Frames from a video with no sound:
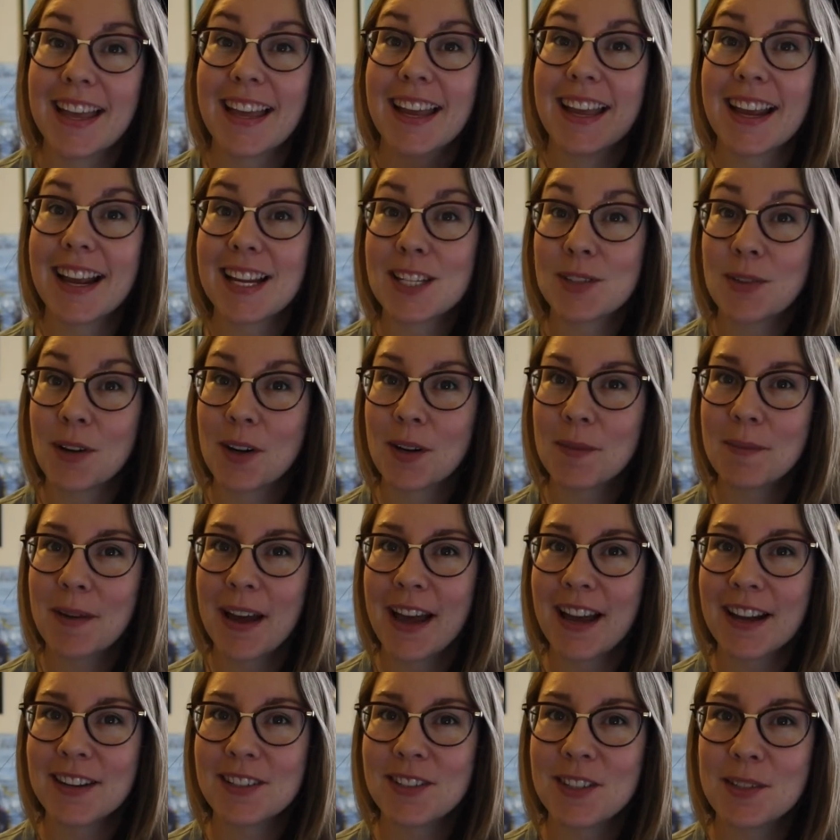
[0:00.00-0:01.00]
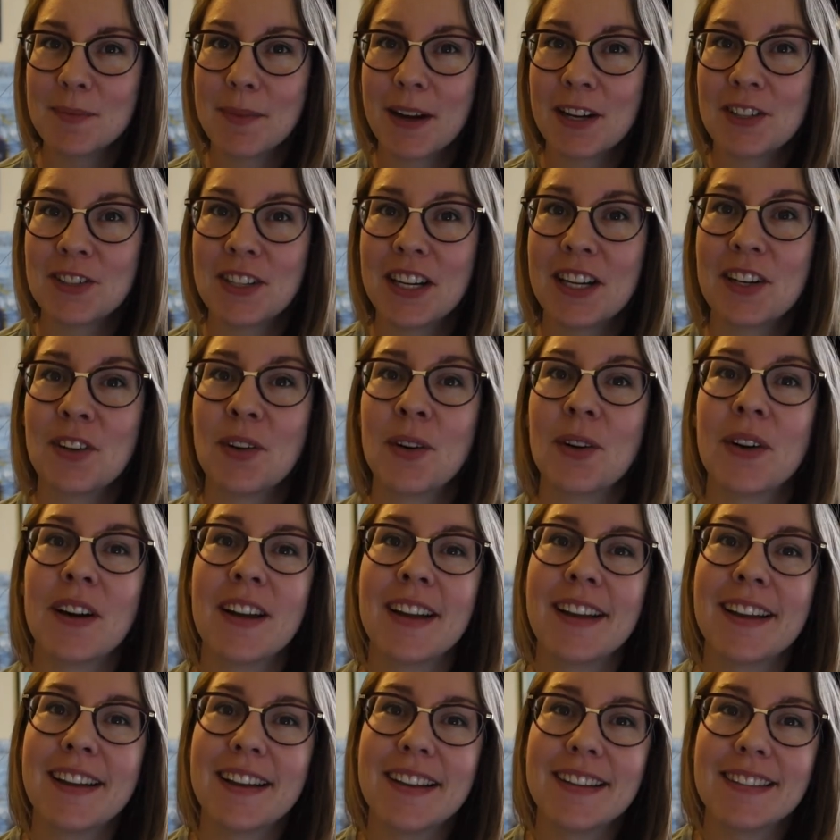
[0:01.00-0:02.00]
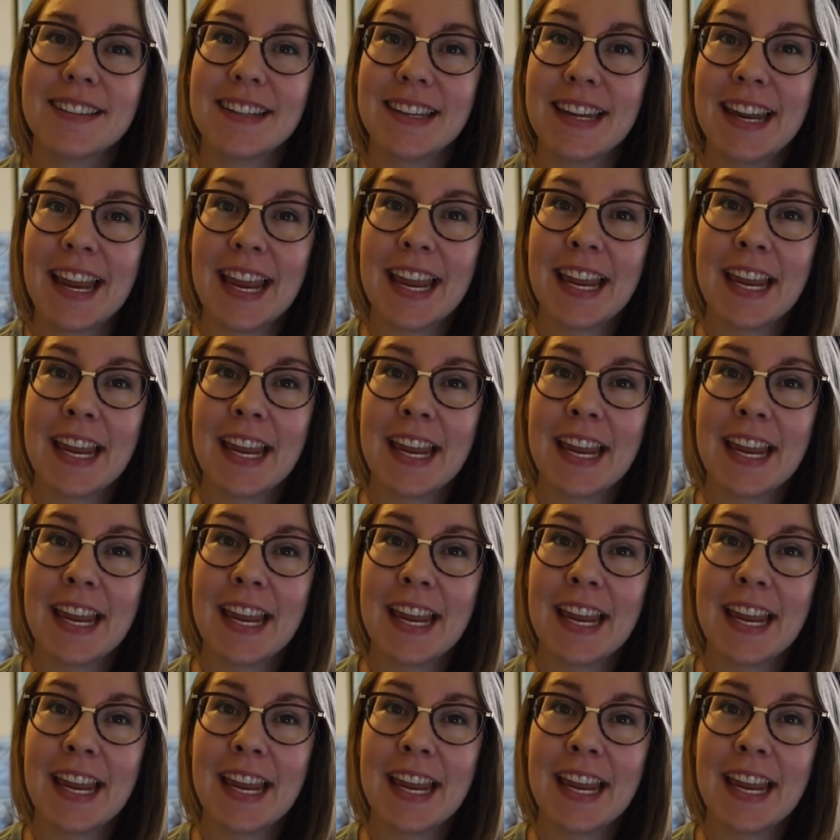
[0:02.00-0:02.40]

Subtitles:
Guys, welcome back to my channel. Today